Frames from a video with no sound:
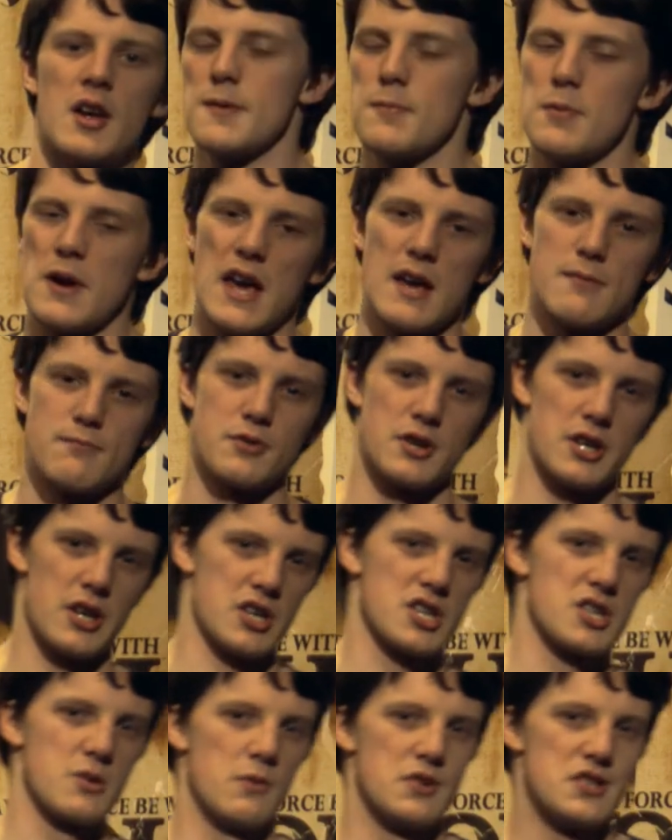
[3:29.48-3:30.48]
the bit in
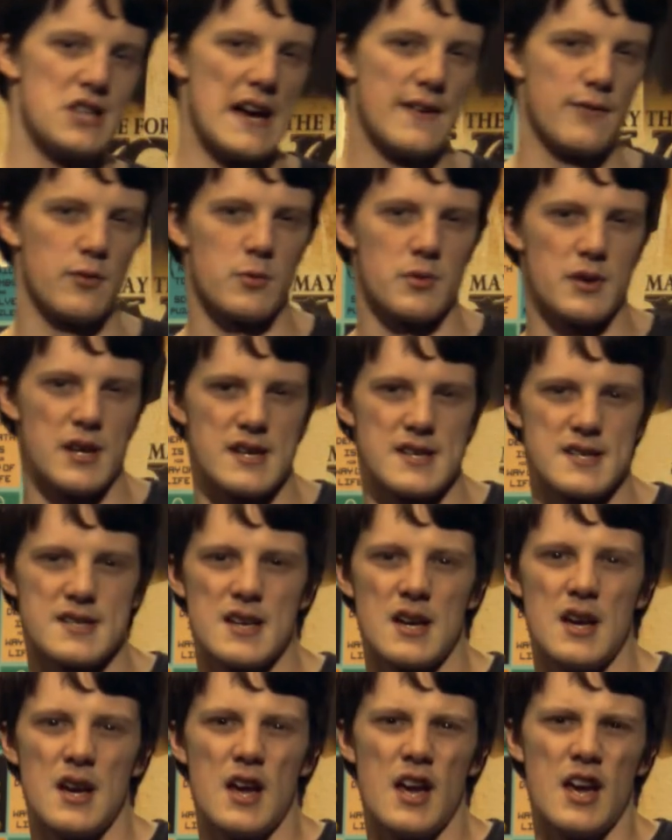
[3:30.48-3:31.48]
production which everyone is
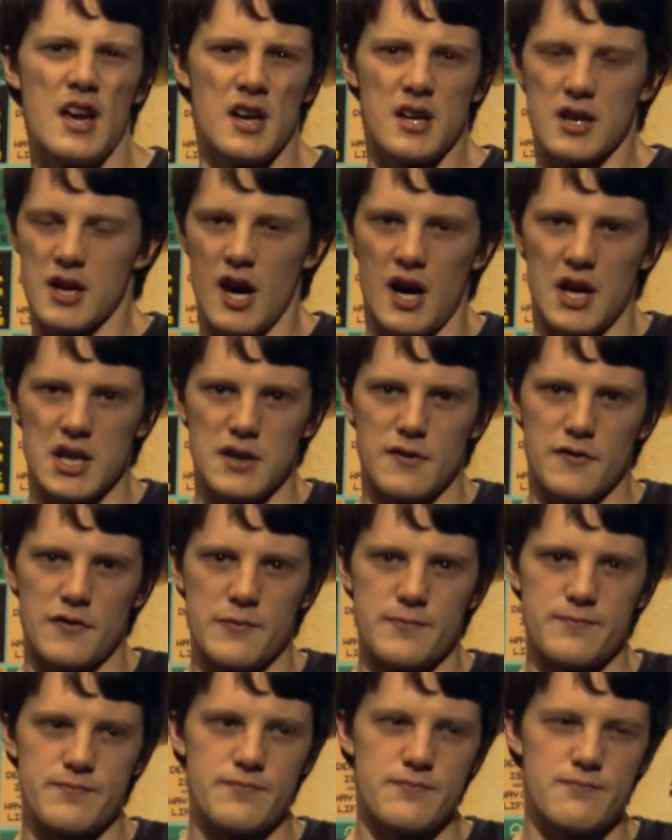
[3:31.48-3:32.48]
kind of
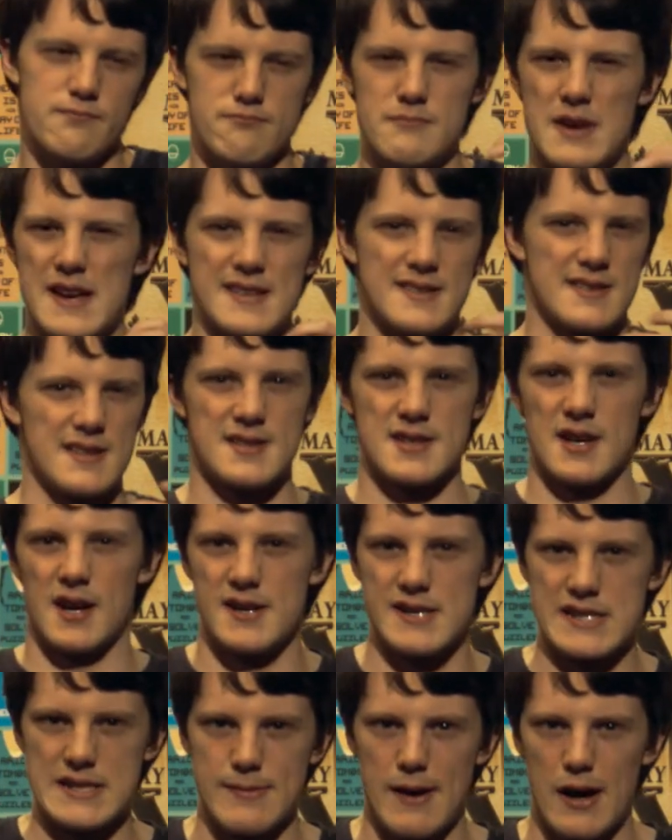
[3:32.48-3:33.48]

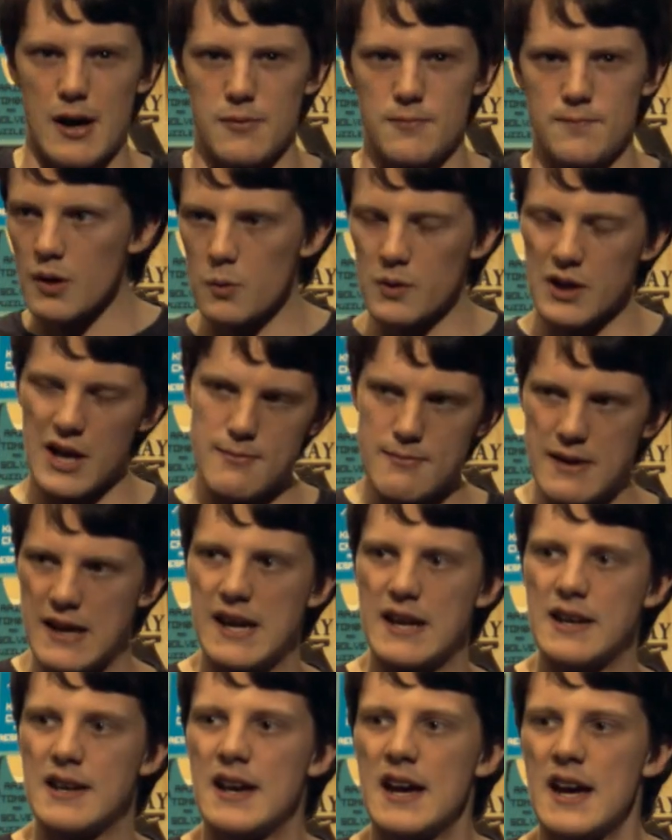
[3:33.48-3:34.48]
mysticized about. What I
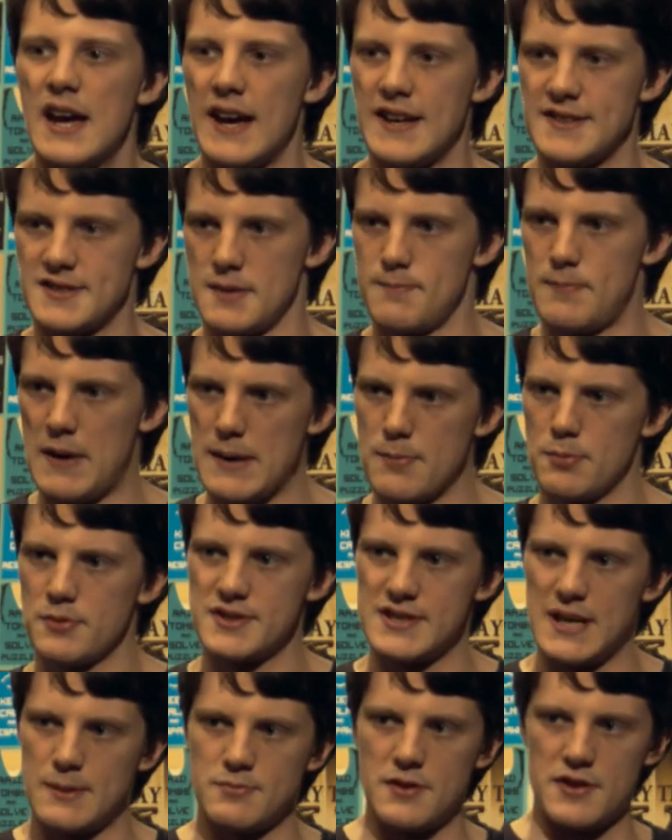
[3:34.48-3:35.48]
mean is that people
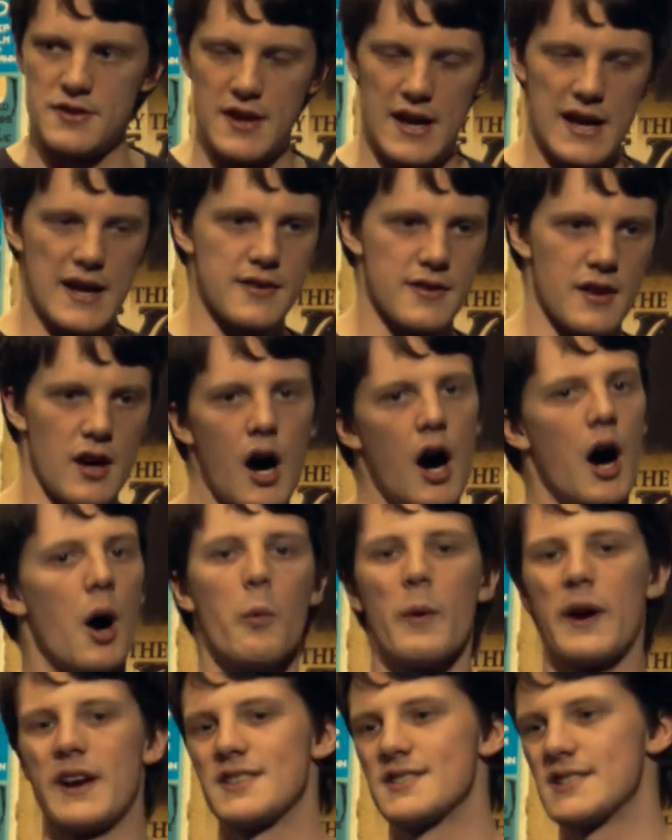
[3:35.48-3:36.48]
seem to think that, oh,
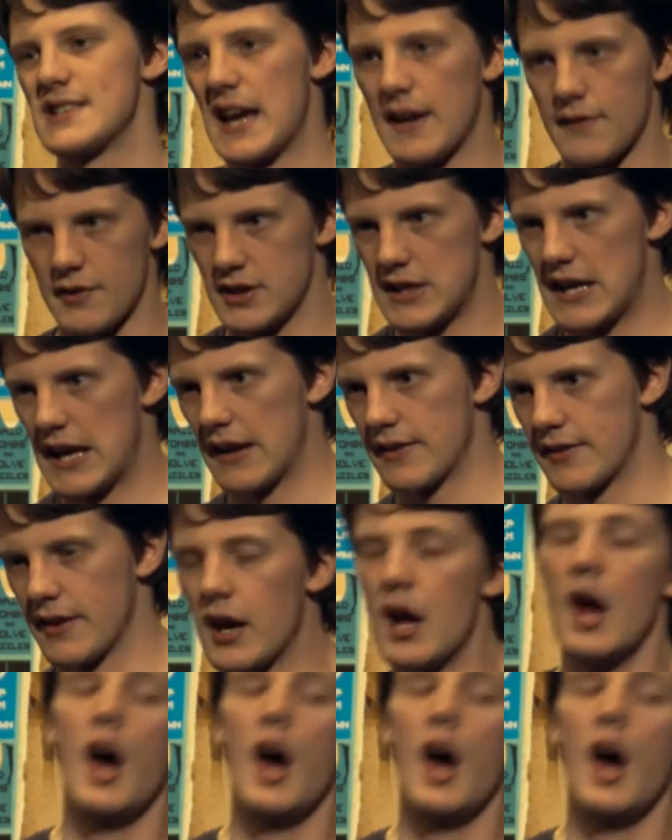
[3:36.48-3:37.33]
we can save it in editing.